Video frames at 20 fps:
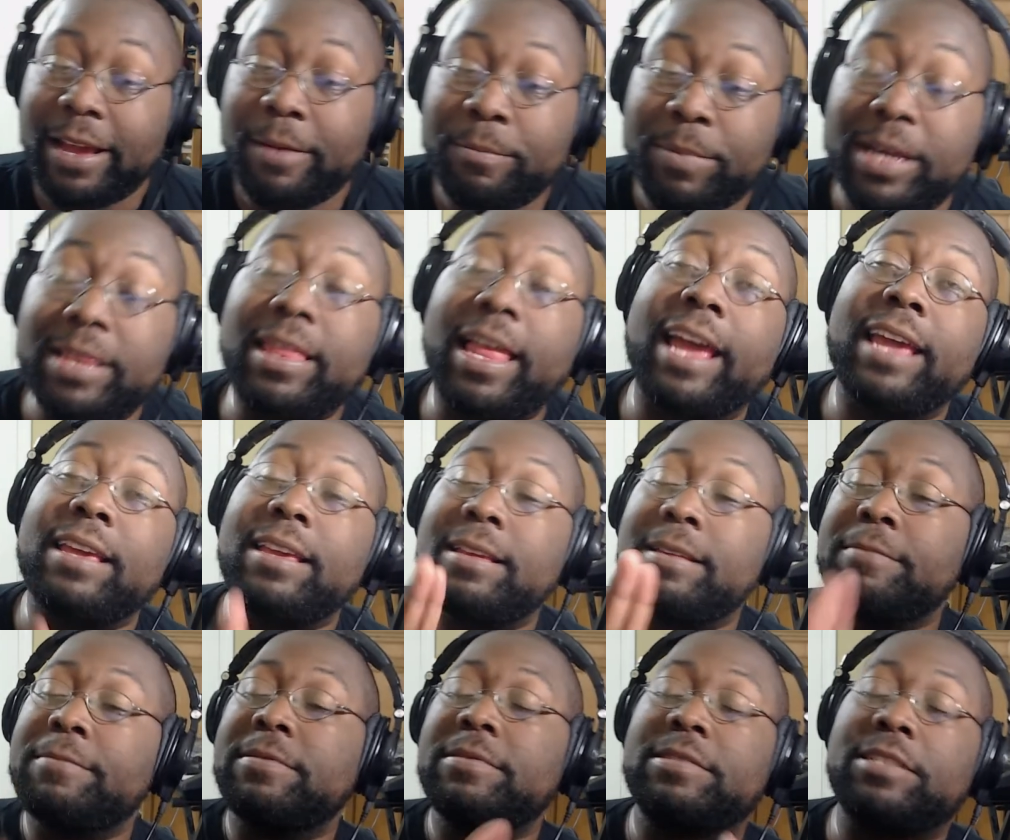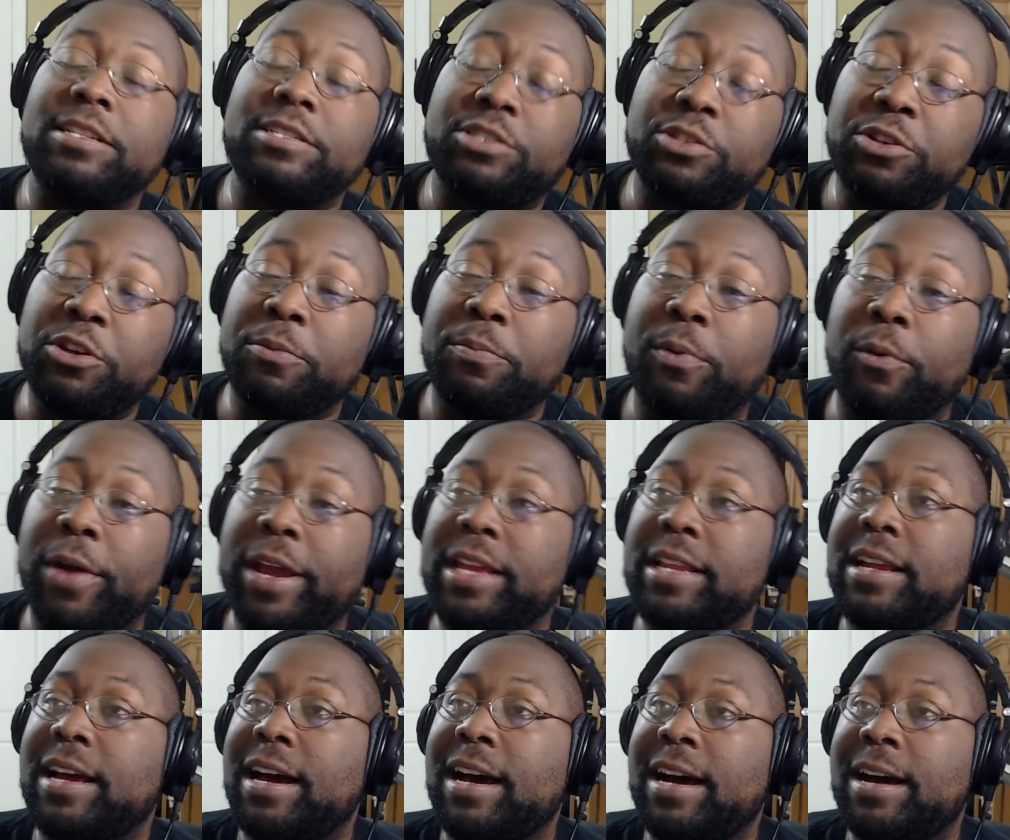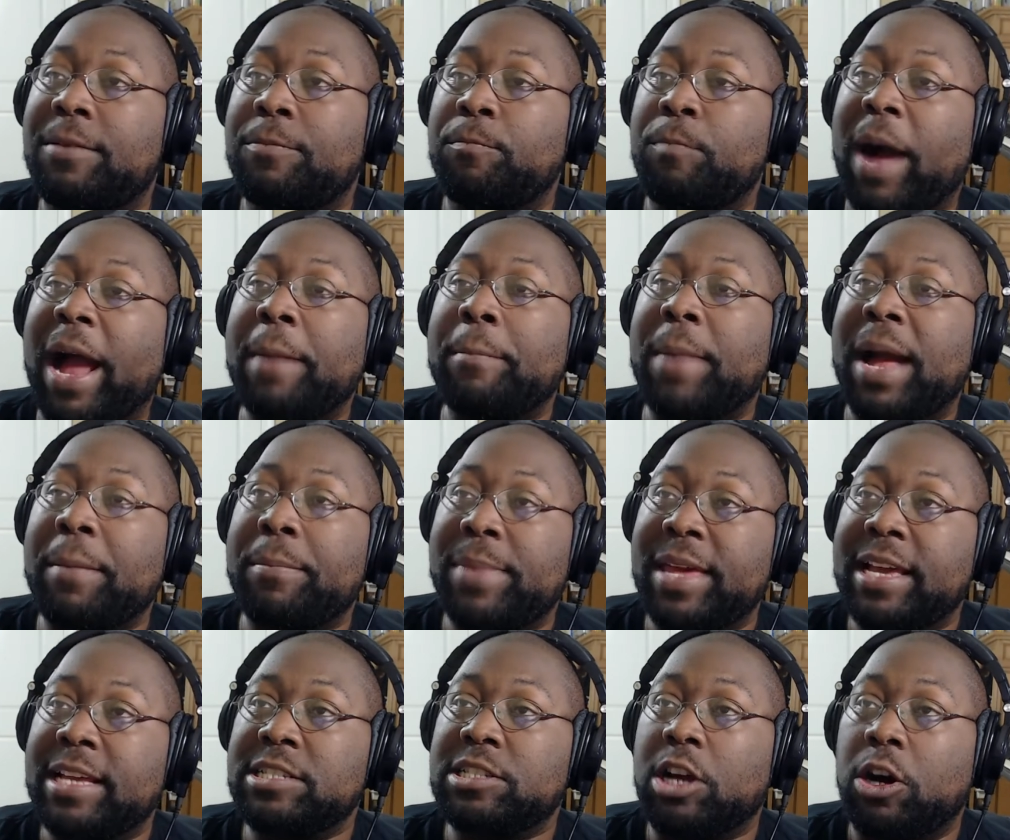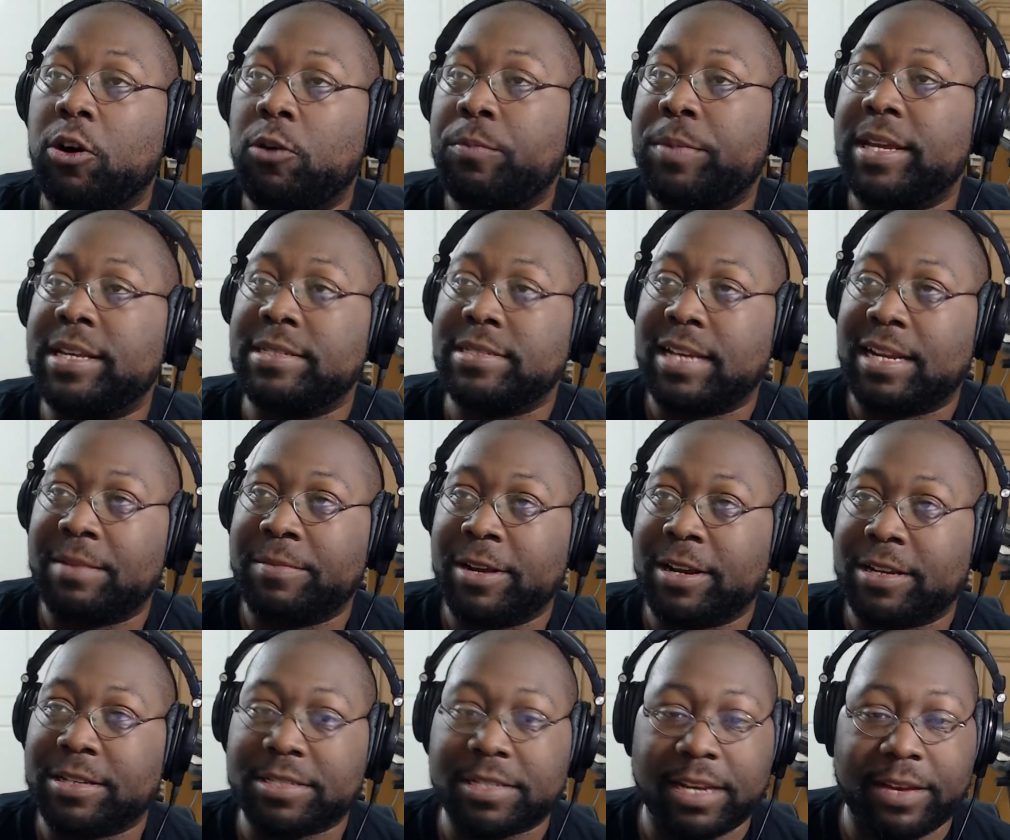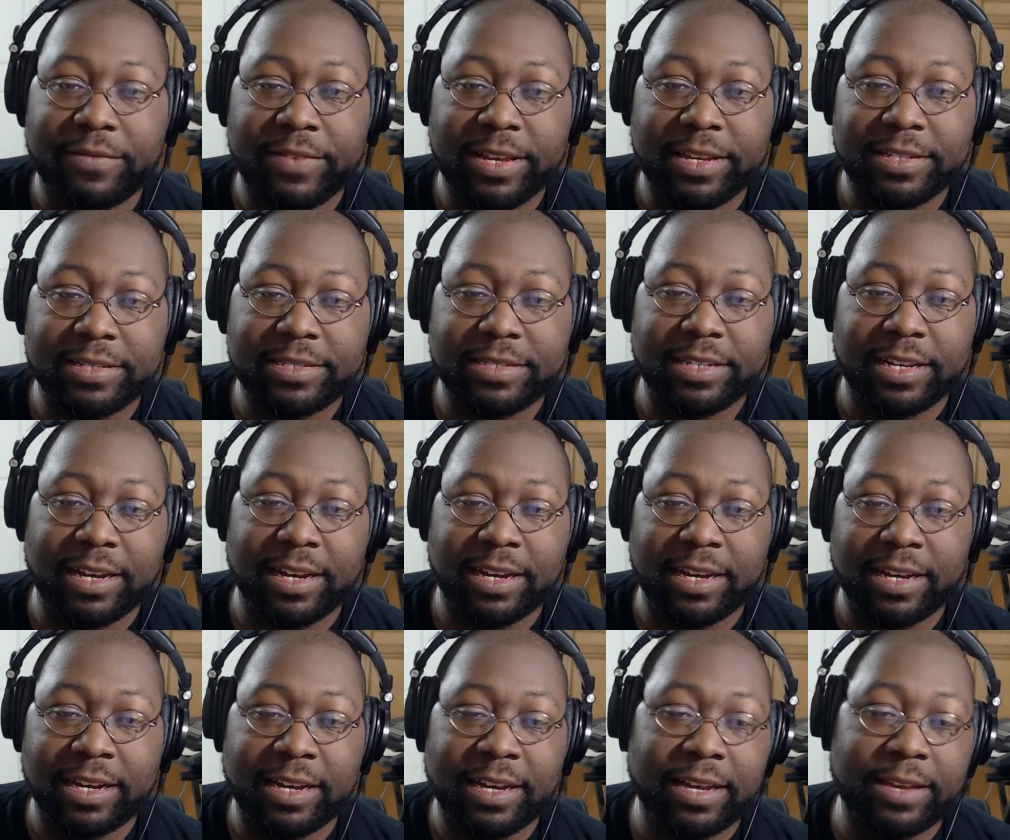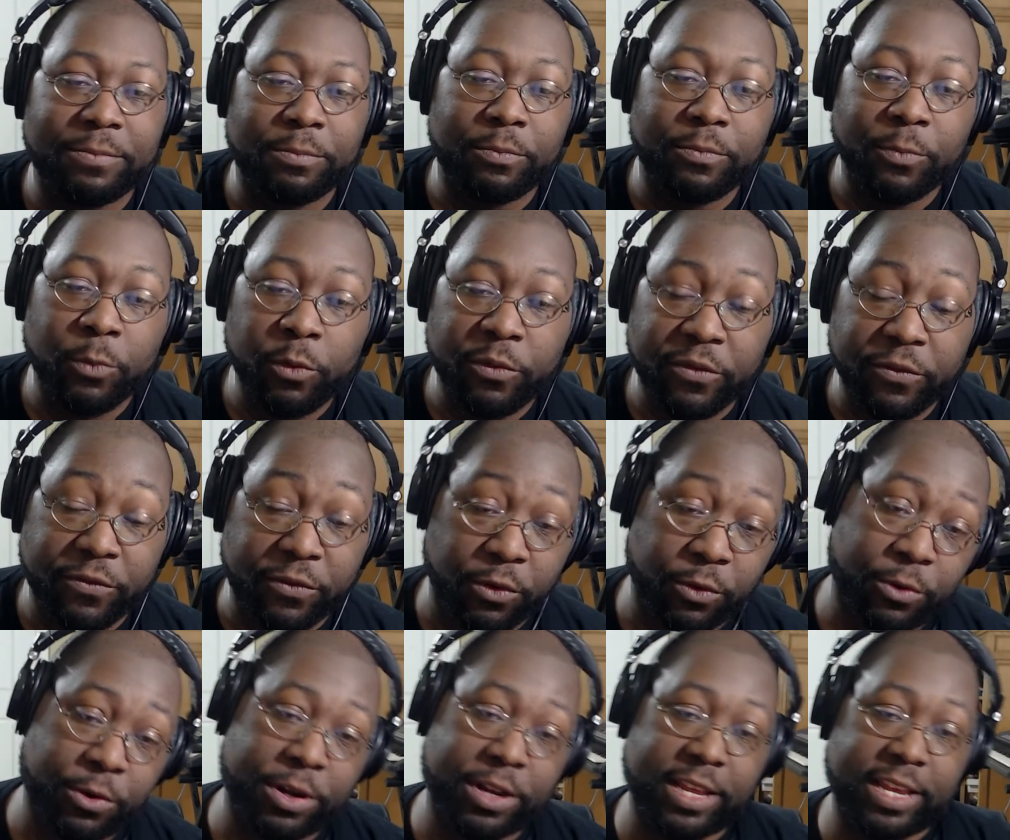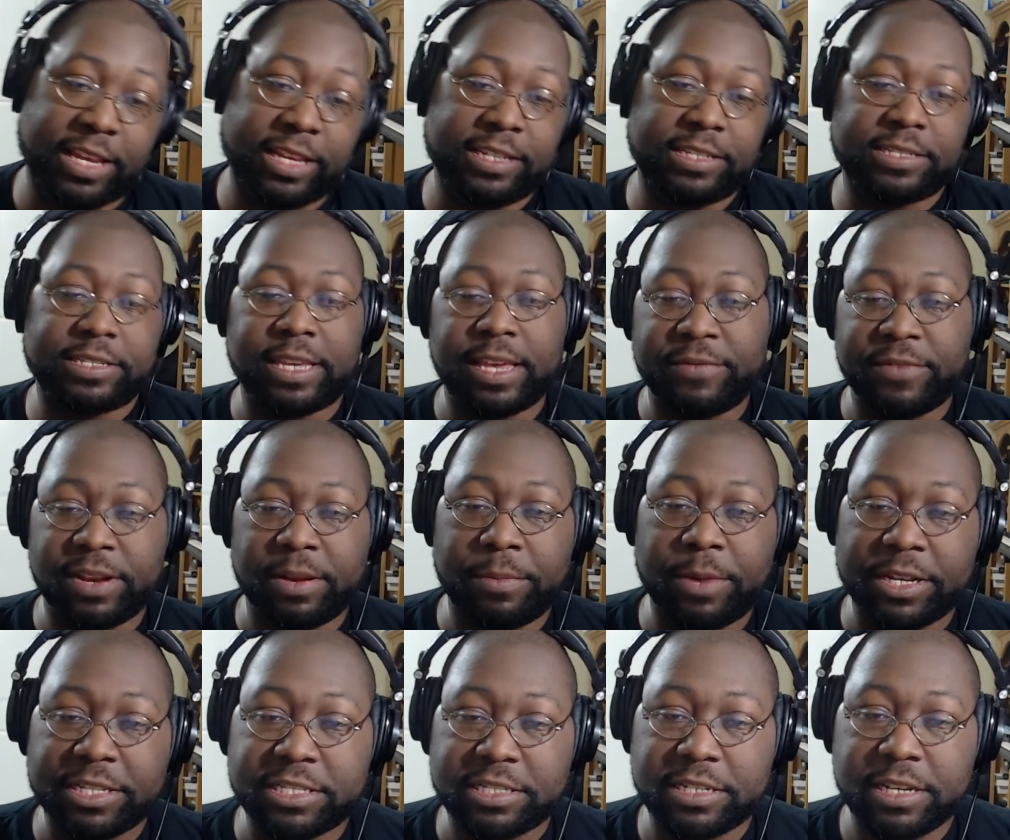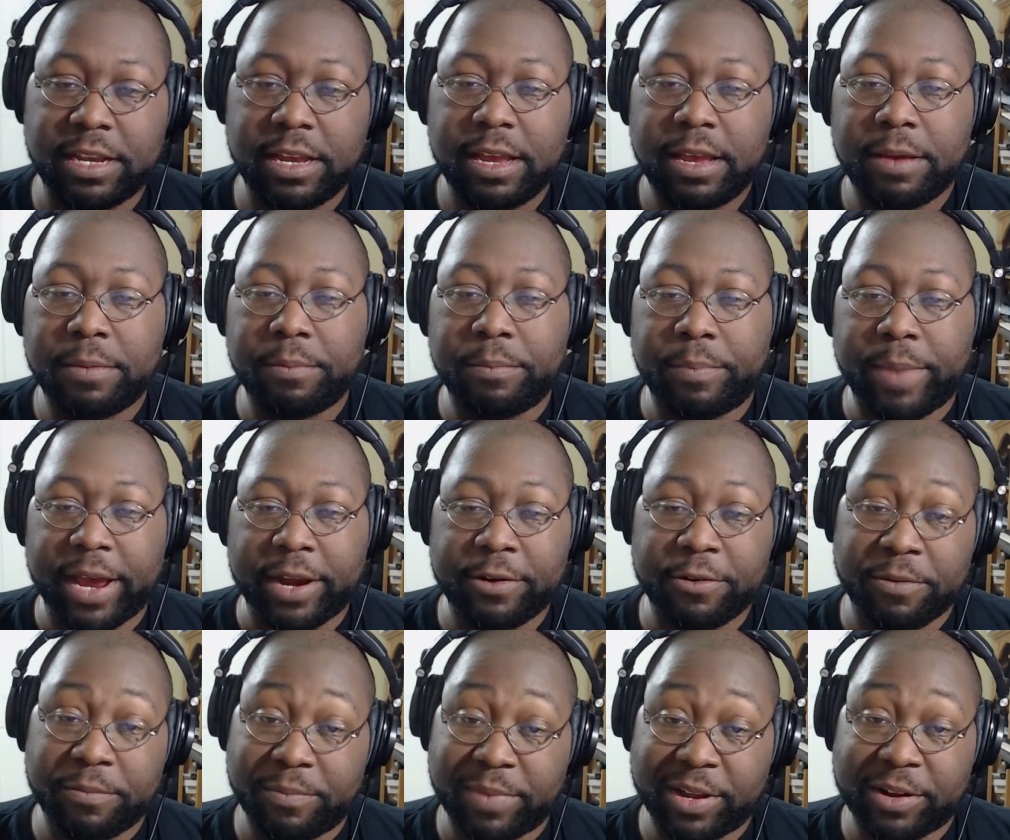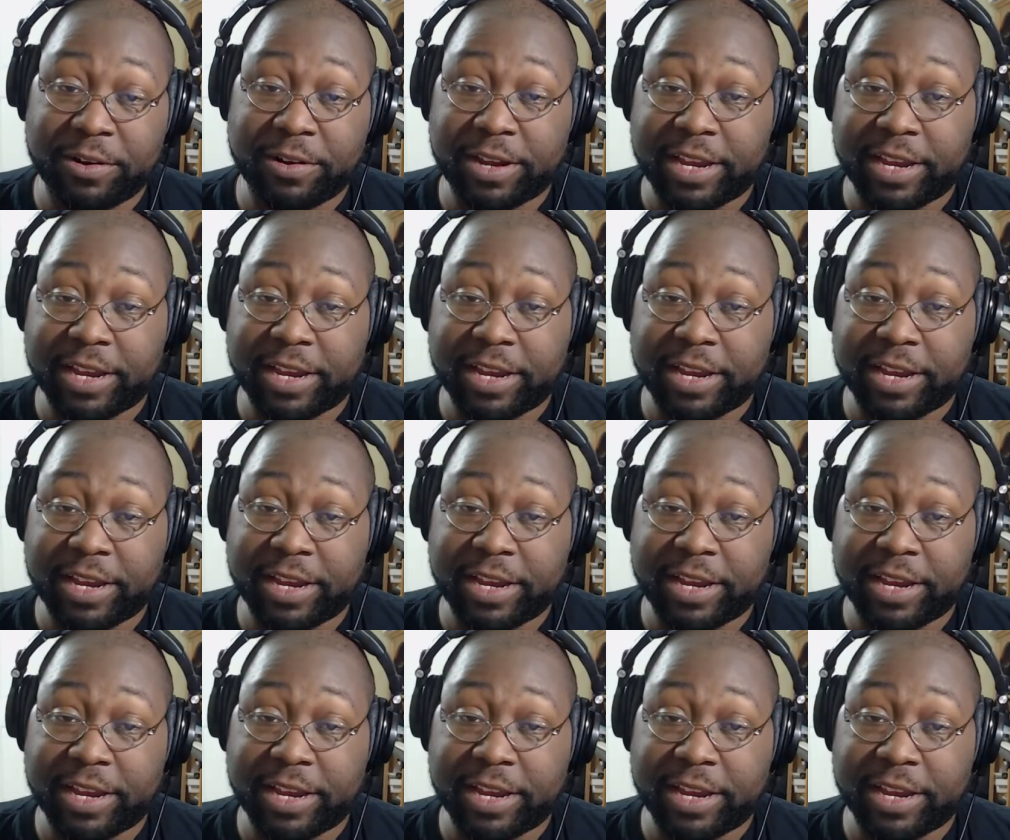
But like, yeah to, your point, uh, my my biggest hope is that America Chavez, uh, moving forward, is given a much better and bigger